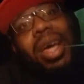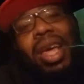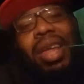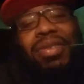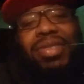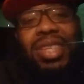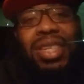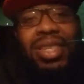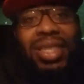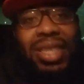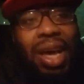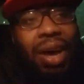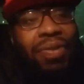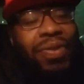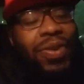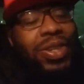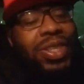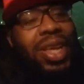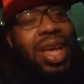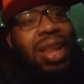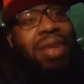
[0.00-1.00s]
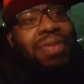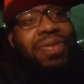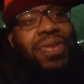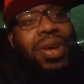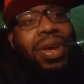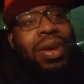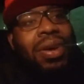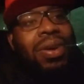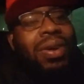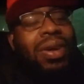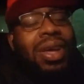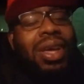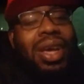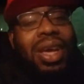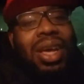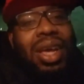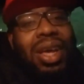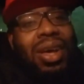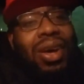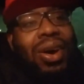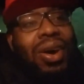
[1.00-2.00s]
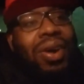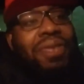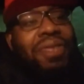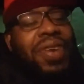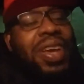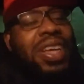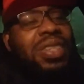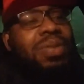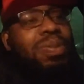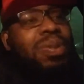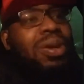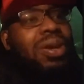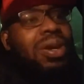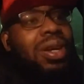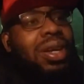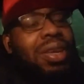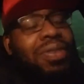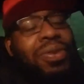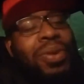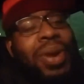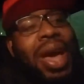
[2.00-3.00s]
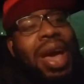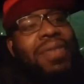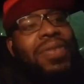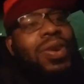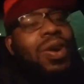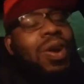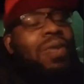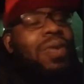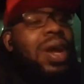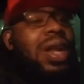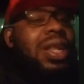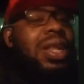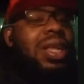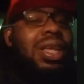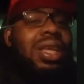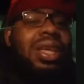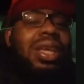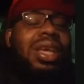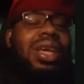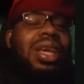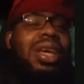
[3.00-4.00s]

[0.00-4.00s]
NFC South versus the NFL on Facebook if you haven't already,